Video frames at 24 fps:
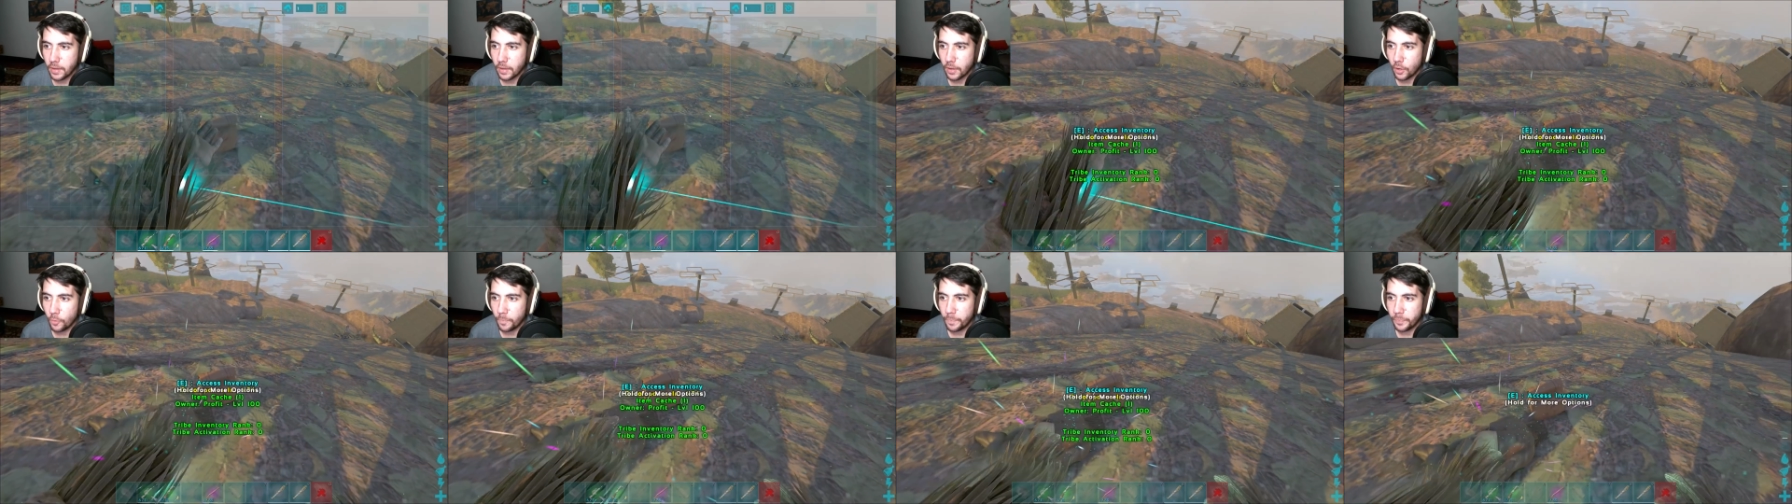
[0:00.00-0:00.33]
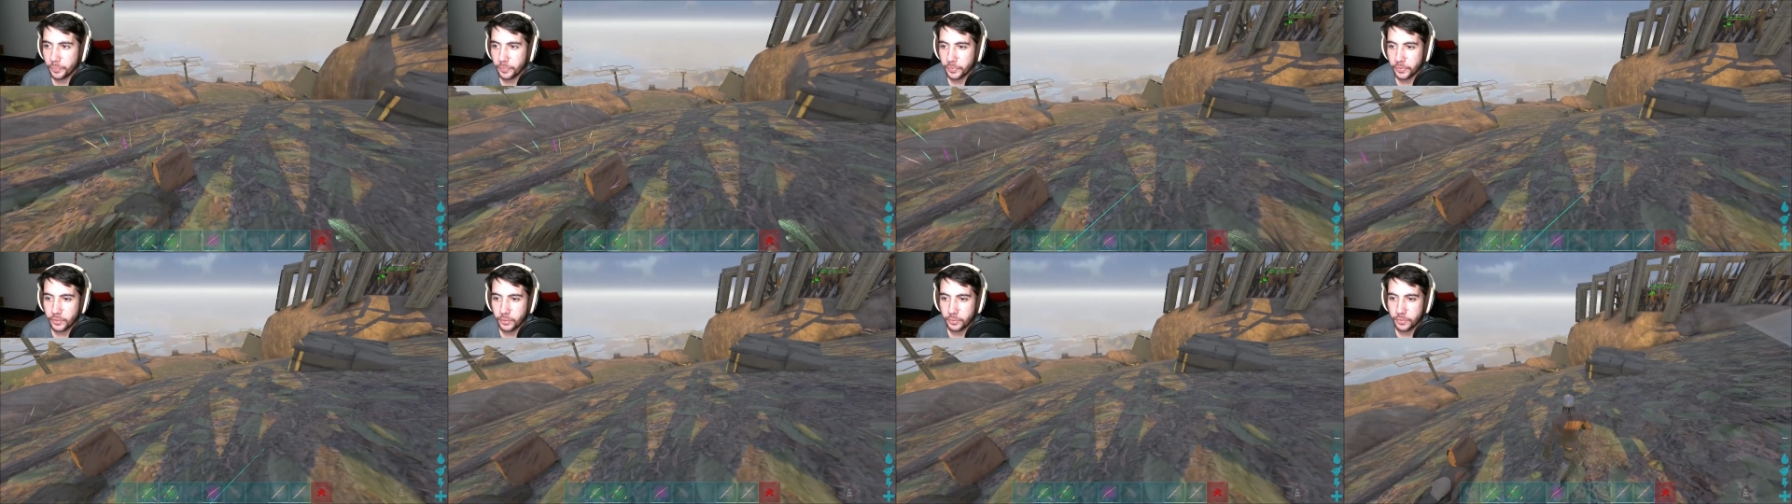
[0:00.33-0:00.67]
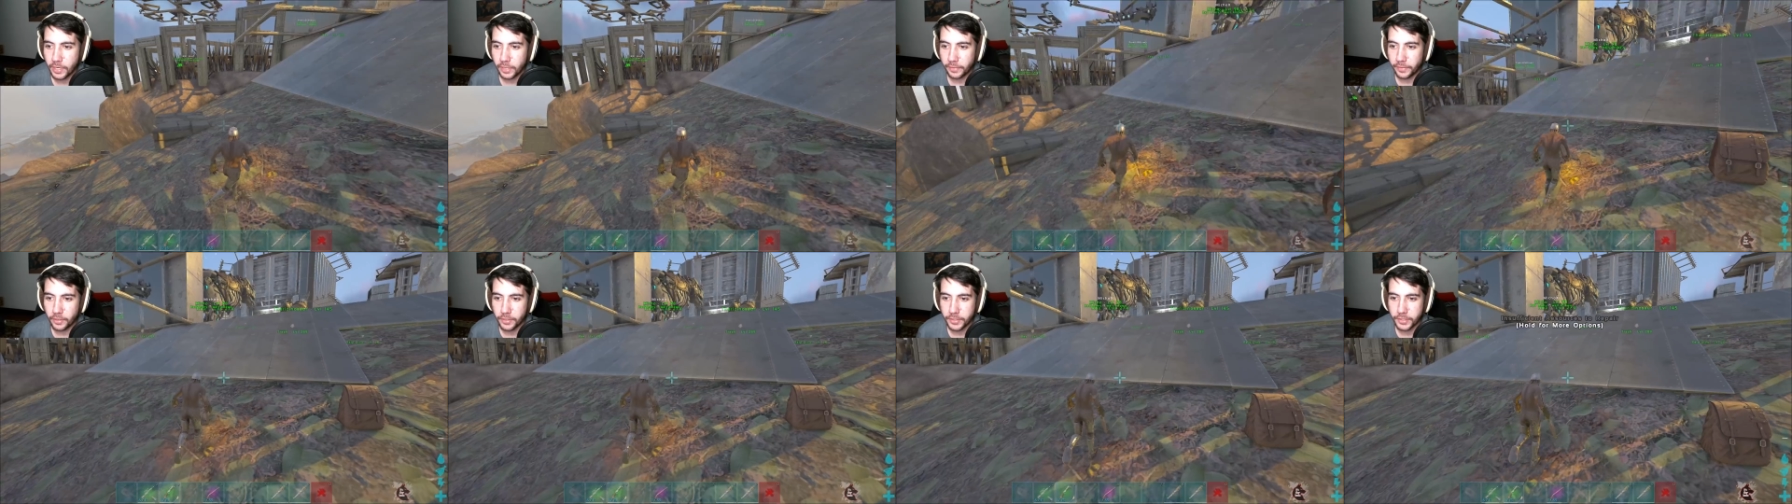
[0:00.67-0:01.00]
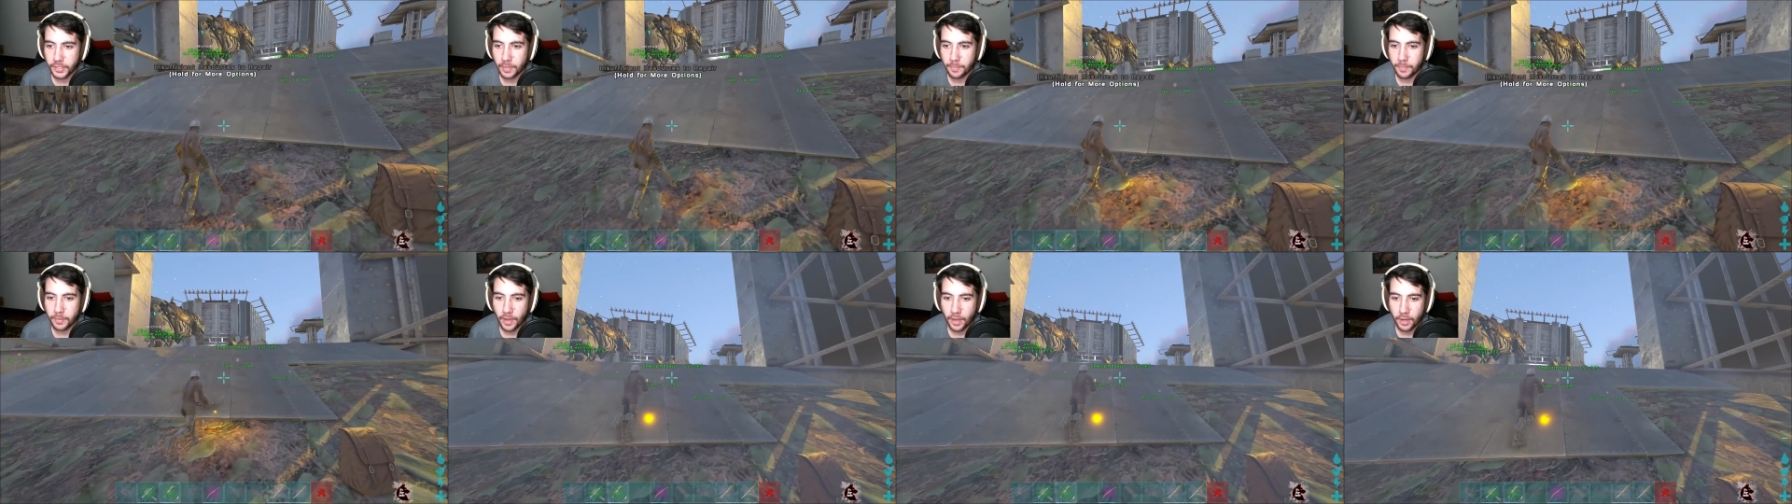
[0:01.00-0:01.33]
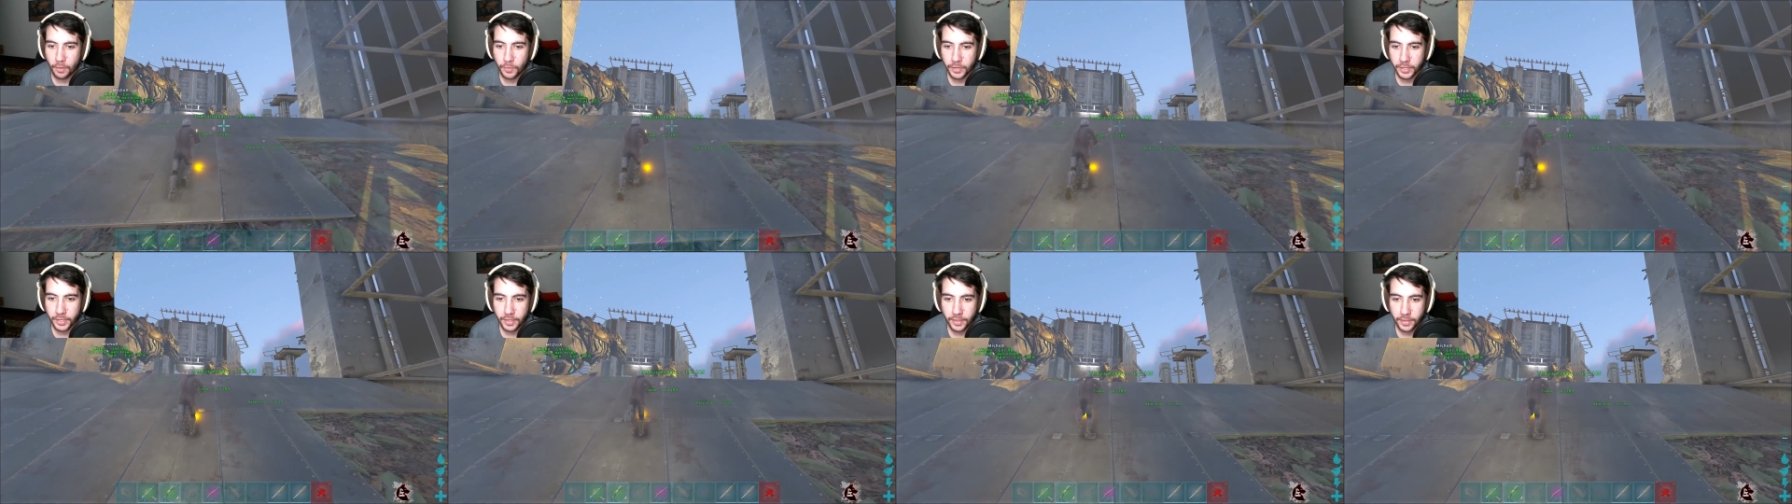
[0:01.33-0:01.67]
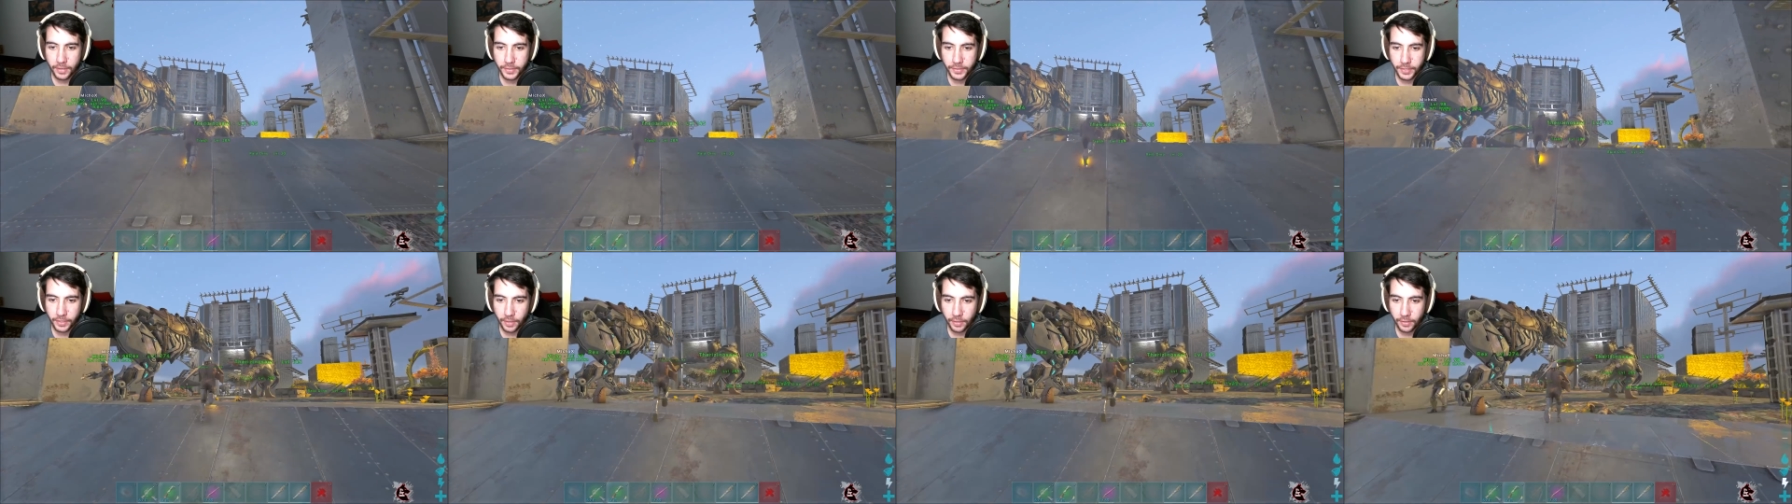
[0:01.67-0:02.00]
Oh, dude down there sniping. I don't want to get
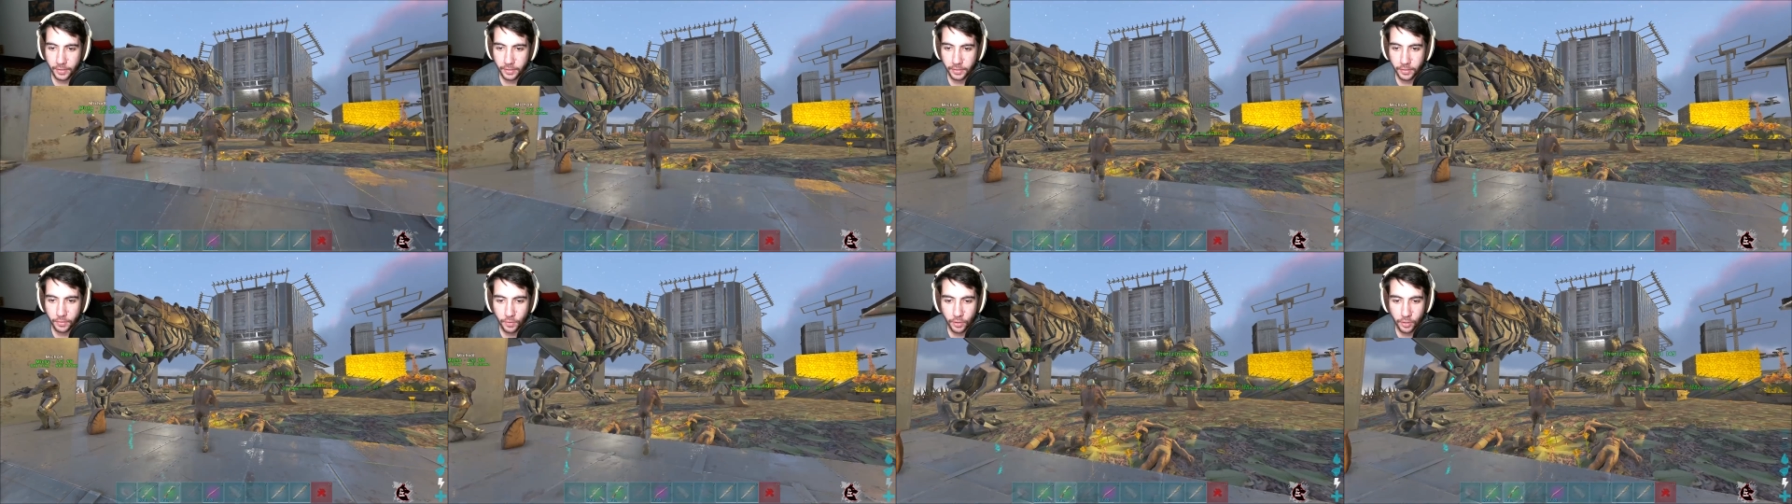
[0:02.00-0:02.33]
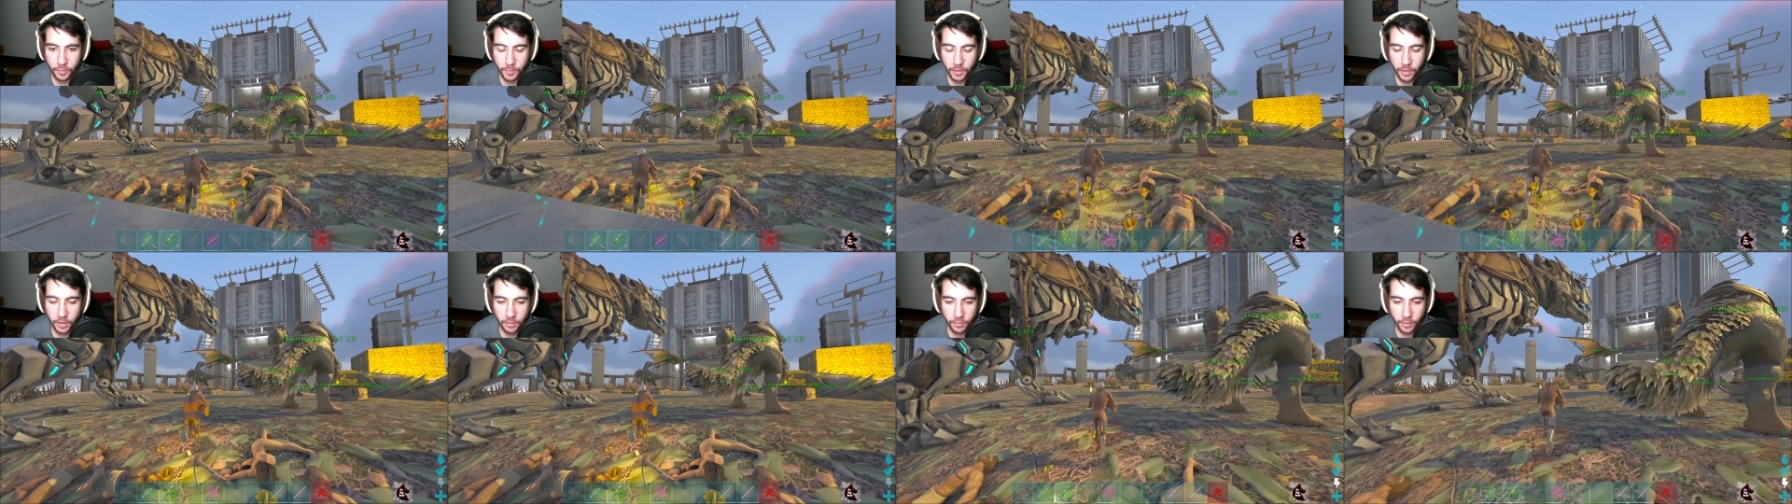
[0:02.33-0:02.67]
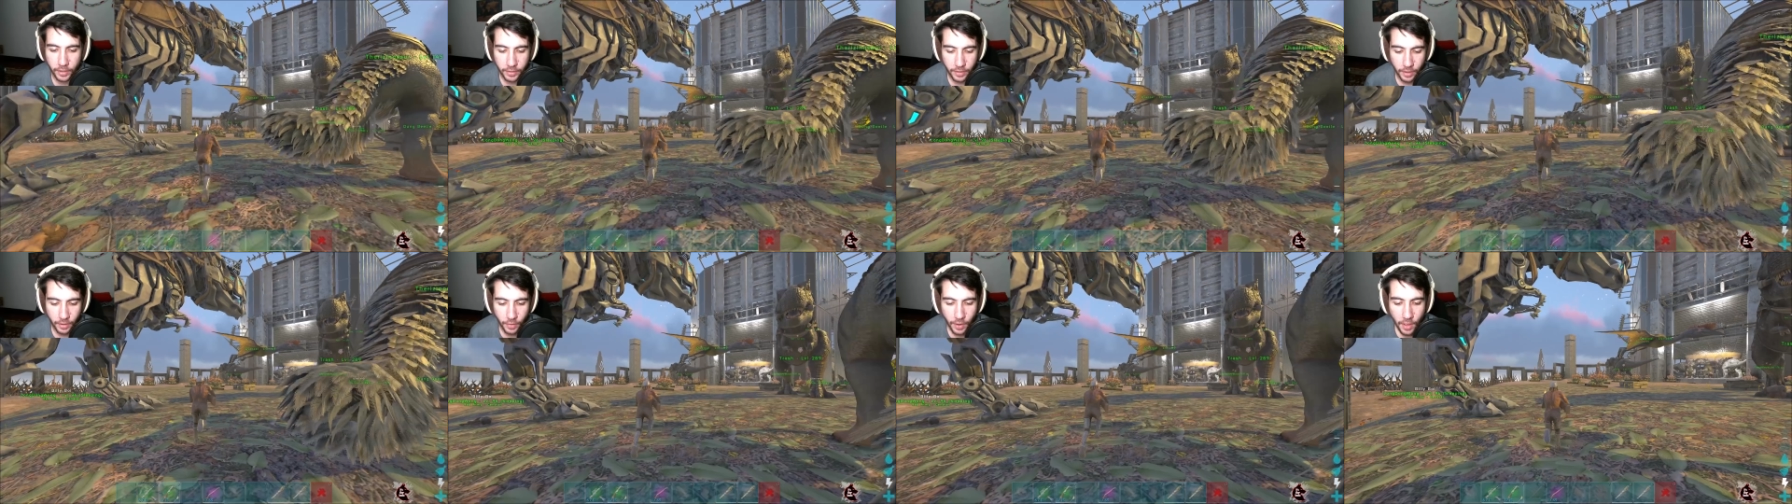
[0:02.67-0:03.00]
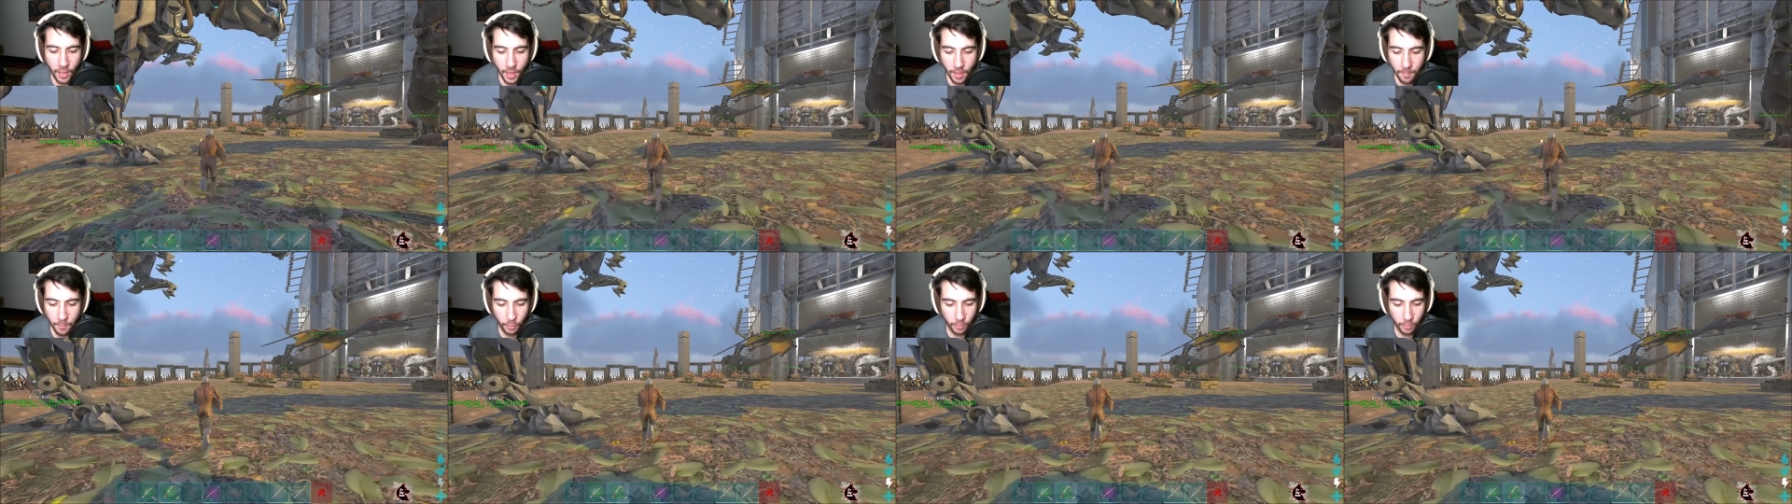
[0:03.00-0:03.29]
hit because I got, like, no armor on right now.